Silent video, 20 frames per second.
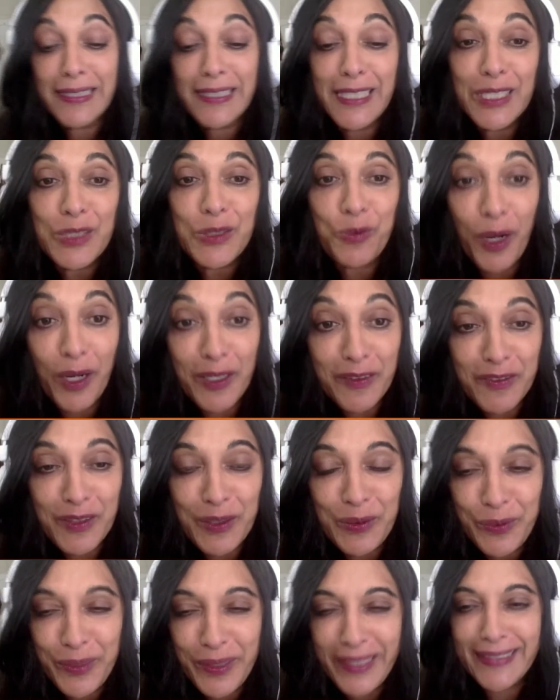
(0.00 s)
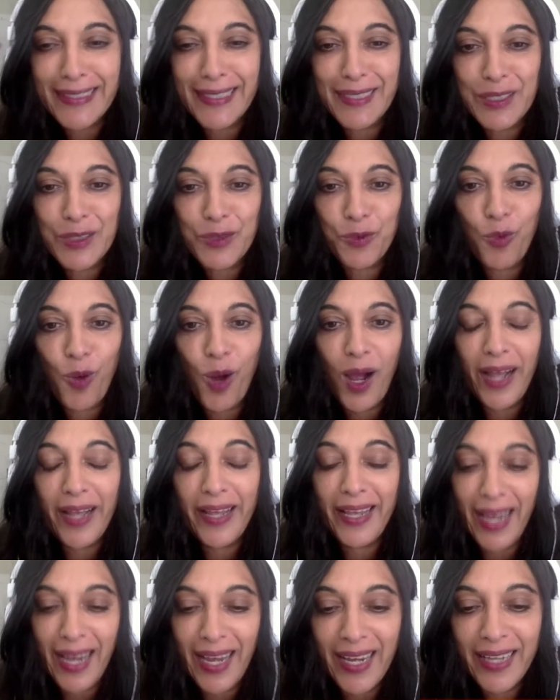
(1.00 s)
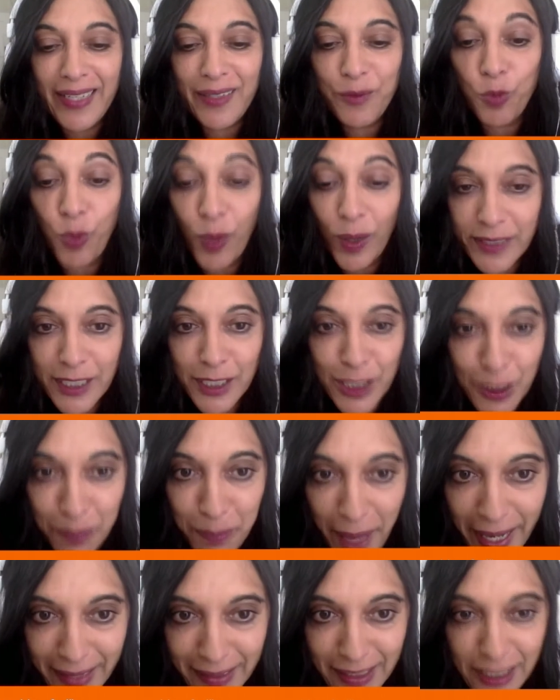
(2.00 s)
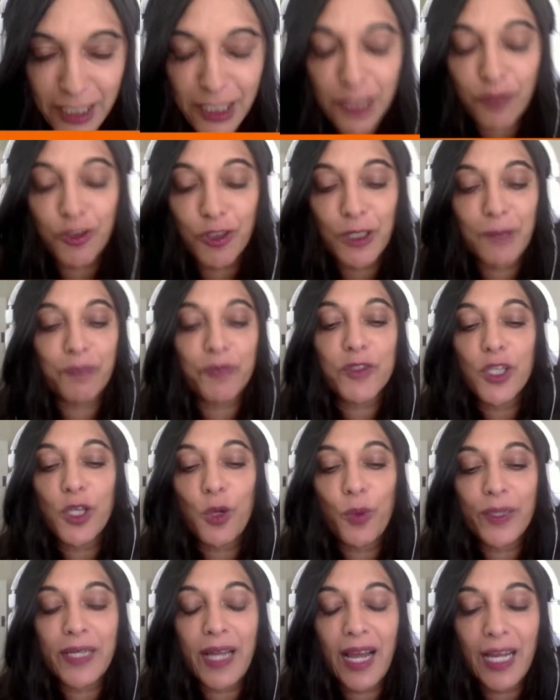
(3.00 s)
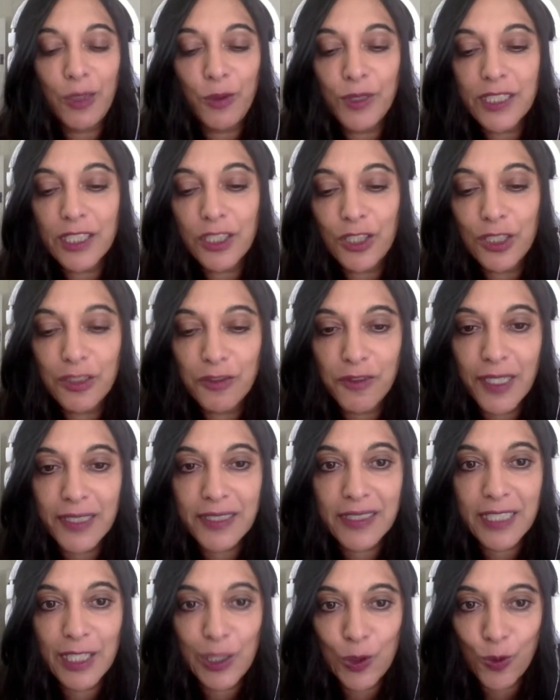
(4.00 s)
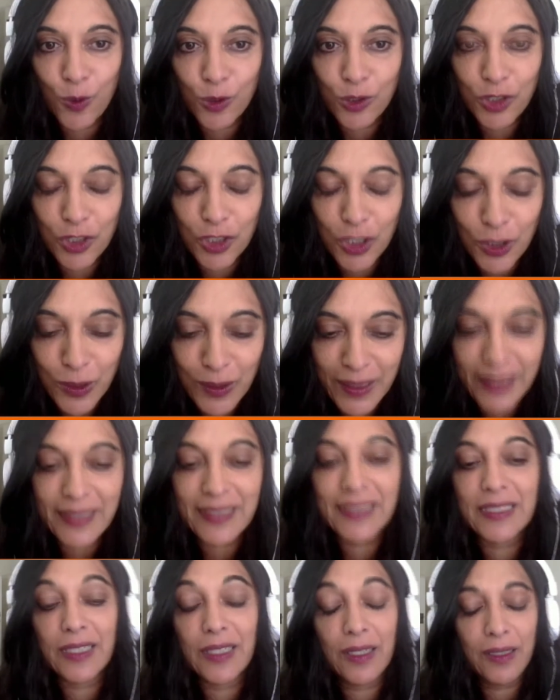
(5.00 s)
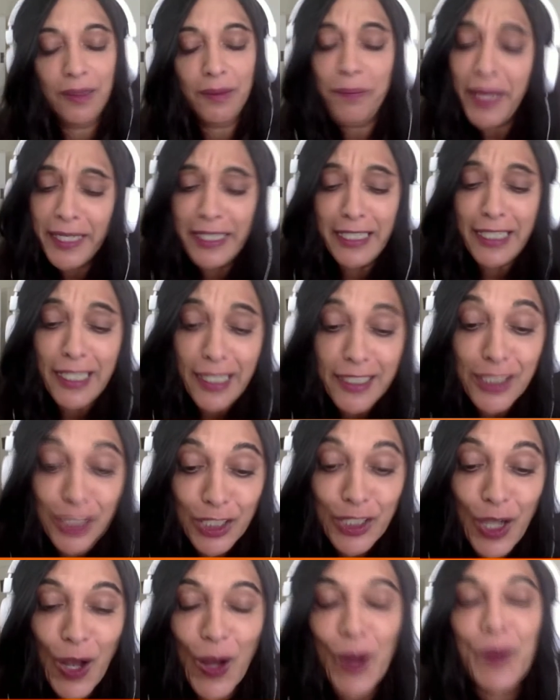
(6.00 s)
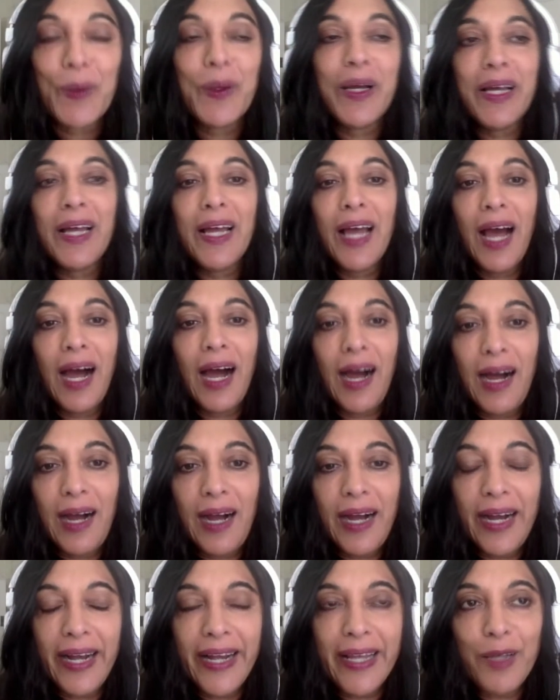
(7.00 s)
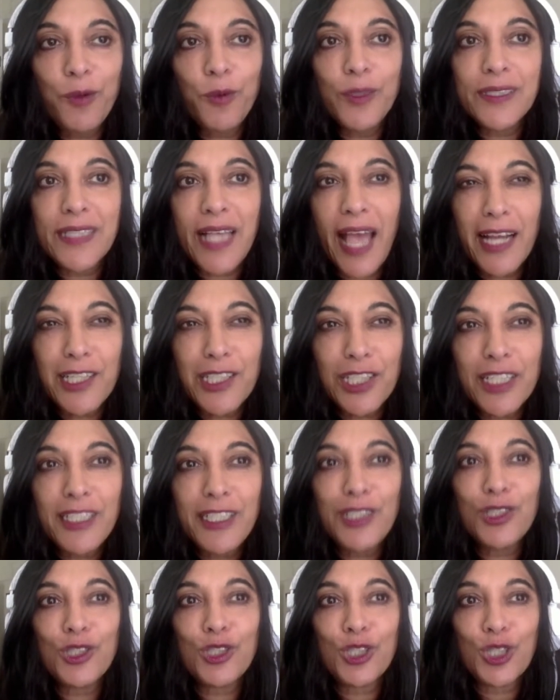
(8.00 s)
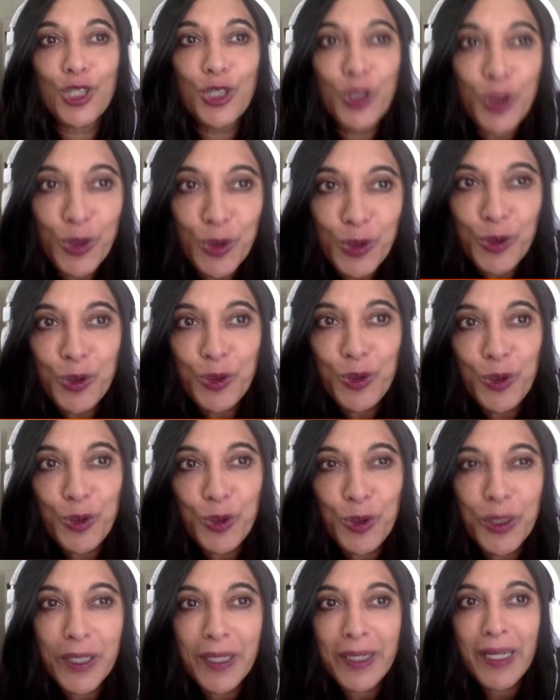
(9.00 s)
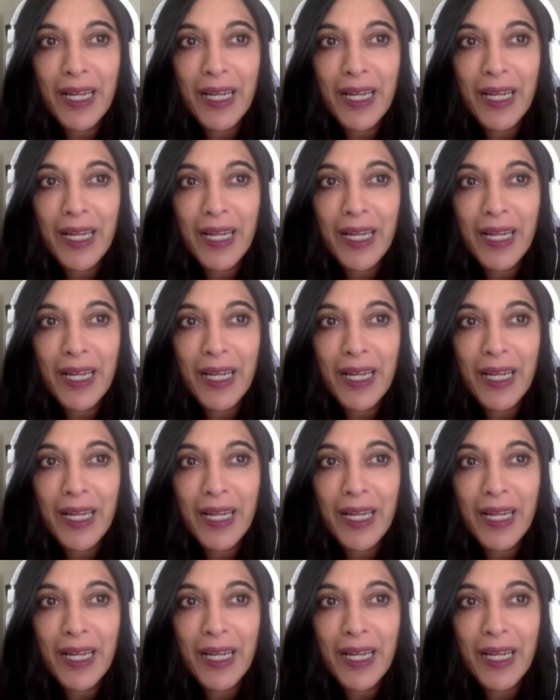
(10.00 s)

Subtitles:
this is one of the reasons why I wanted to make this film. So when I was a university law student many years ago, I was actually too